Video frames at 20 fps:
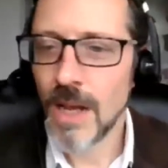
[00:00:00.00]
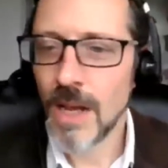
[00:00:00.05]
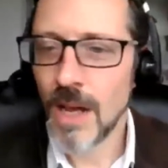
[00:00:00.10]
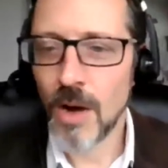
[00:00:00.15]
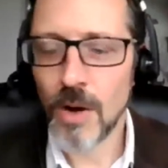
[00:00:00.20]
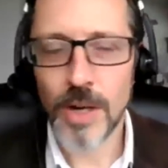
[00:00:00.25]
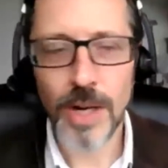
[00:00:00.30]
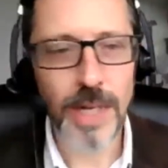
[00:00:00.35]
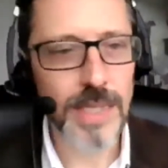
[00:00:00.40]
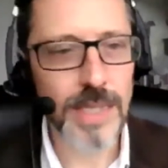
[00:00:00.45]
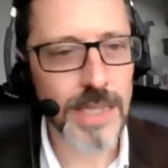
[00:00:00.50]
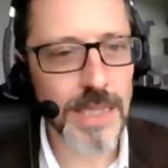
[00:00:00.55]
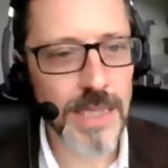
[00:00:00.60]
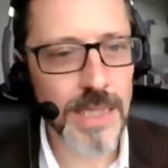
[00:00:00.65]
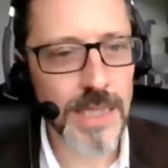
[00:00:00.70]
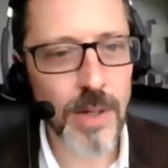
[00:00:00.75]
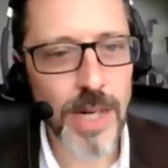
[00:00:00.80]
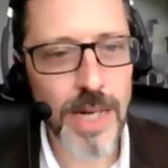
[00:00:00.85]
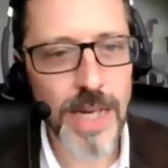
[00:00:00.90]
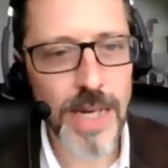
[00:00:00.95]
Okay,
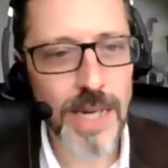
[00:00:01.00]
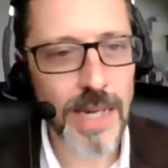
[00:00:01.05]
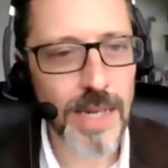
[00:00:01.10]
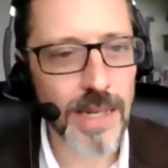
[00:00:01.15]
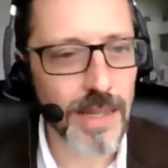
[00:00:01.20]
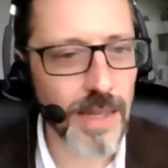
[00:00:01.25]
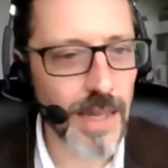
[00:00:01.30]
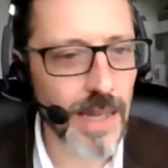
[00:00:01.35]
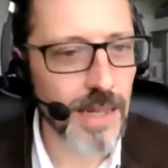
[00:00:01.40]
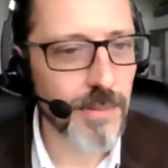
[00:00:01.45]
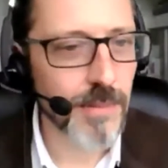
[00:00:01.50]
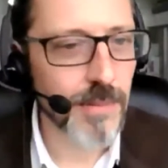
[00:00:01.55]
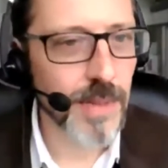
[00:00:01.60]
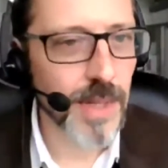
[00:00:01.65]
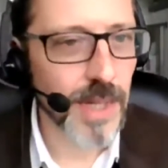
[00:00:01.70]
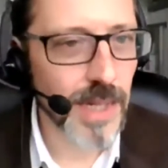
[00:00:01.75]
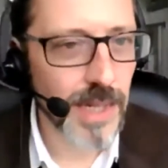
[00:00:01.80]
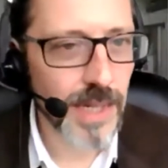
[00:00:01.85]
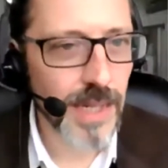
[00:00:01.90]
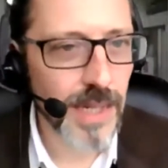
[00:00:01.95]
so
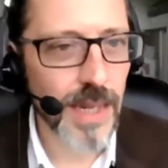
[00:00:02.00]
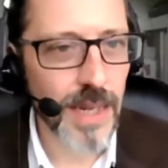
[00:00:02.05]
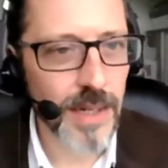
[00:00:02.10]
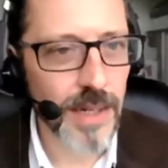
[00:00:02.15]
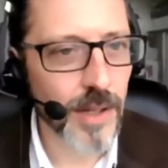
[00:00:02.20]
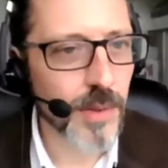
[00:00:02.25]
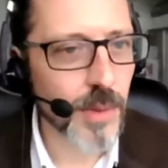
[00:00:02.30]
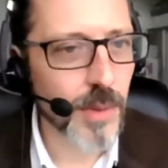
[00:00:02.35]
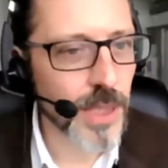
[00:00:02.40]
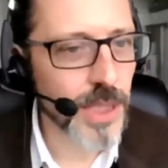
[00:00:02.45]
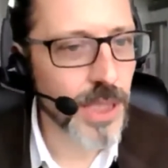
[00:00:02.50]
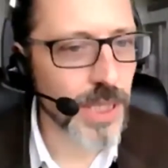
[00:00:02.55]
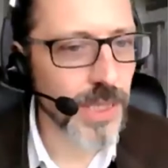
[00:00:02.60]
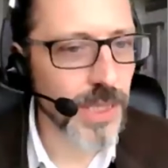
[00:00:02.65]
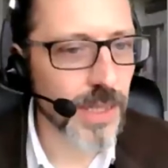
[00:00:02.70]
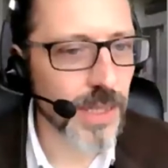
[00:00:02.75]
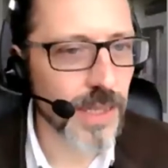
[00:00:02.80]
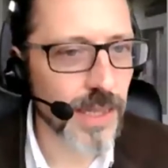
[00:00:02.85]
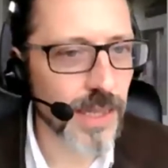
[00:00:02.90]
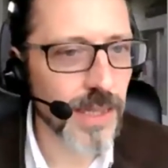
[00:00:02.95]
another
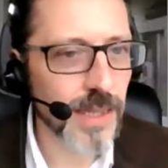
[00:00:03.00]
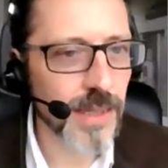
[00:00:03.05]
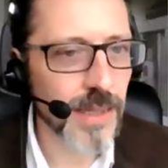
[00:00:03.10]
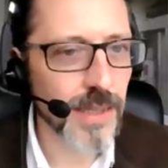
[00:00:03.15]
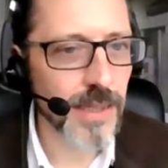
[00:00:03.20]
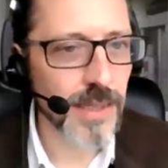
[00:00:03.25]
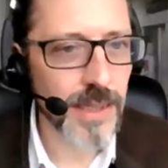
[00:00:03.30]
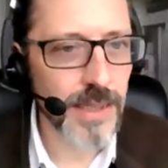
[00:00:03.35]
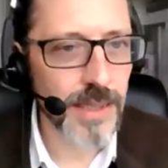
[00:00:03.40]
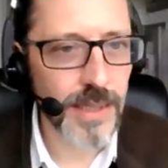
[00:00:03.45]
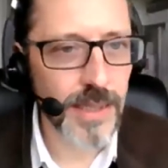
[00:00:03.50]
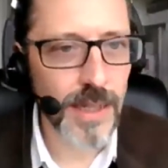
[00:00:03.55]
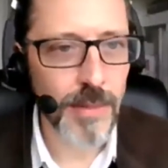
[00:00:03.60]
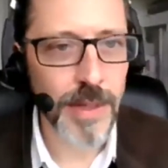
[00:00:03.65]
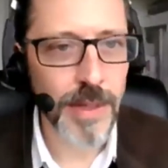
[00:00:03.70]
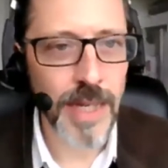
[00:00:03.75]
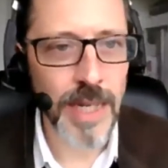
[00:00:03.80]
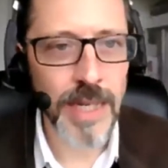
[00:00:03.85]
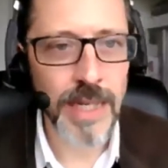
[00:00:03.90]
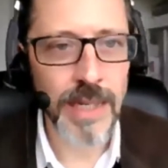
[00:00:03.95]
question
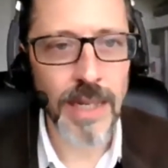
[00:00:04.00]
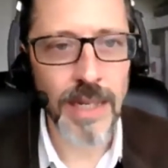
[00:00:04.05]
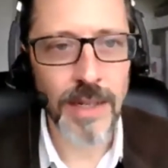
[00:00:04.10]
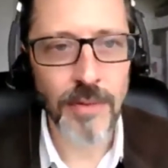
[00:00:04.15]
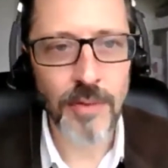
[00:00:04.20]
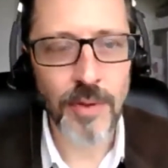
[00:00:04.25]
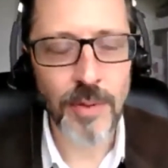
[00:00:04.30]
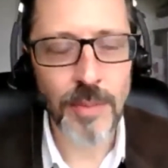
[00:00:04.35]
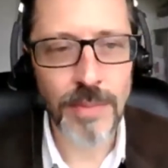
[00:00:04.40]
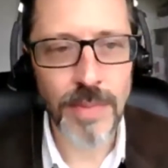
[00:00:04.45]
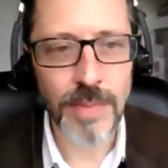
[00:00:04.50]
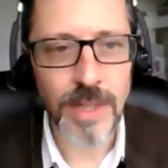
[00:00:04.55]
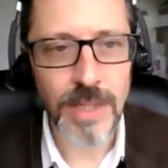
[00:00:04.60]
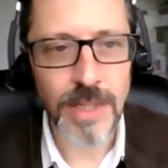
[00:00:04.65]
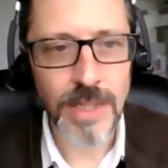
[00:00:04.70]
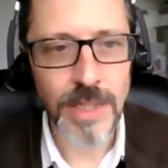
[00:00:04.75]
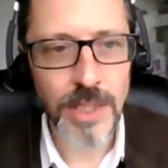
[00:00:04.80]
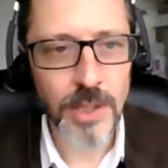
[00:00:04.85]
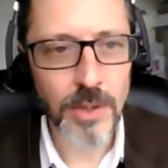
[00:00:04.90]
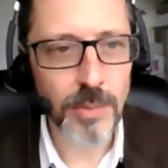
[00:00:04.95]
coming in
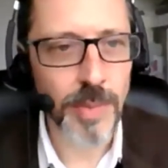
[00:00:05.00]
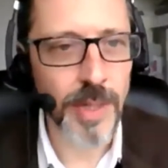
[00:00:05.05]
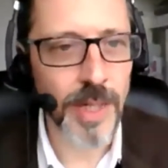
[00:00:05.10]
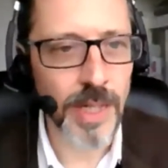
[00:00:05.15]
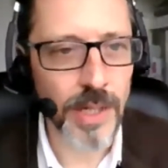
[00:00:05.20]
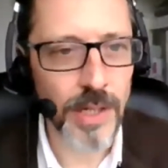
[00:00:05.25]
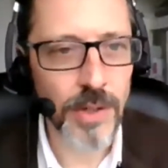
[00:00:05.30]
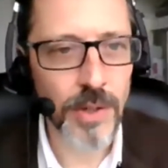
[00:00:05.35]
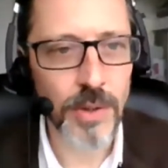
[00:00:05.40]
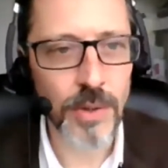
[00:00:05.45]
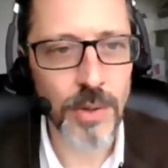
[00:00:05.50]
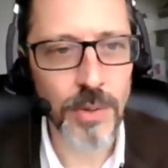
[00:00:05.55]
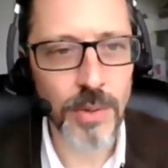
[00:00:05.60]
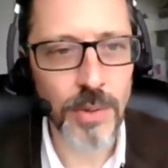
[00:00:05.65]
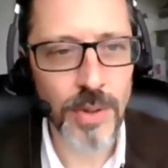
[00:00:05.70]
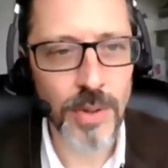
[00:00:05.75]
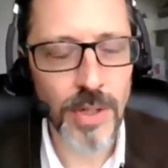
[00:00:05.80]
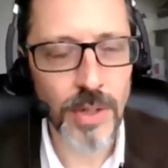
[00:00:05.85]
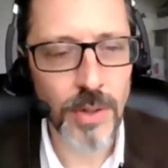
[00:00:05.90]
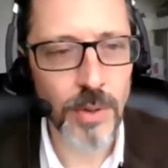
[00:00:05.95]
from Suming Ku,
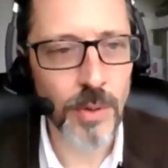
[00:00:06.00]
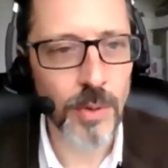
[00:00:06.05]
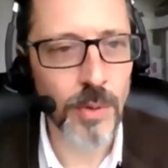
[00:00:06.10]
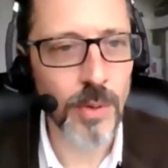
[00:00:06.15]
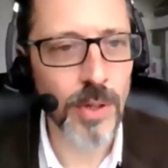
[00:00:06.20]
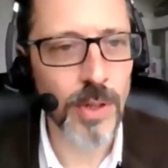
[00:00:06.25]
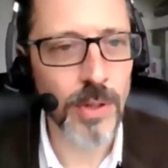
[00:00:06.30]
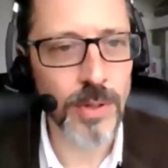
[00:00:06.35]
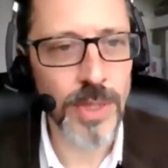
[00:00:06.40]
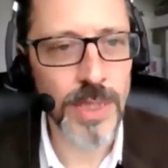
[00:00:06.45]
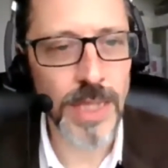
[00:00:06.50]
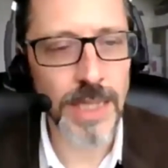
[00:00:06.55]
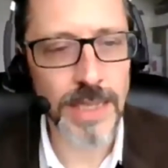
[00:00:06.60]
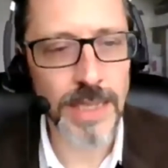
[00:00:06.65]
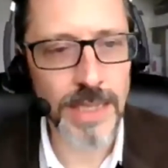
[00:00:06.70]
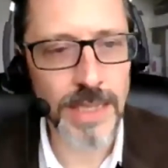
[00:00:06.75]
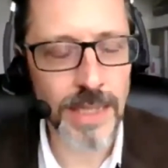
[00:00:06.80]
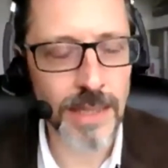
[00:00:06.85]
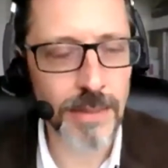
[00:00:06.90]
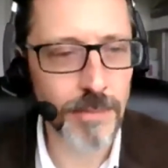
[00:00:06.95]
who
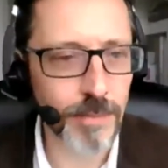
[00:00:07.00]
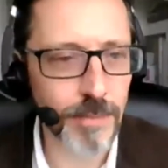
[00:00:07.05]
says,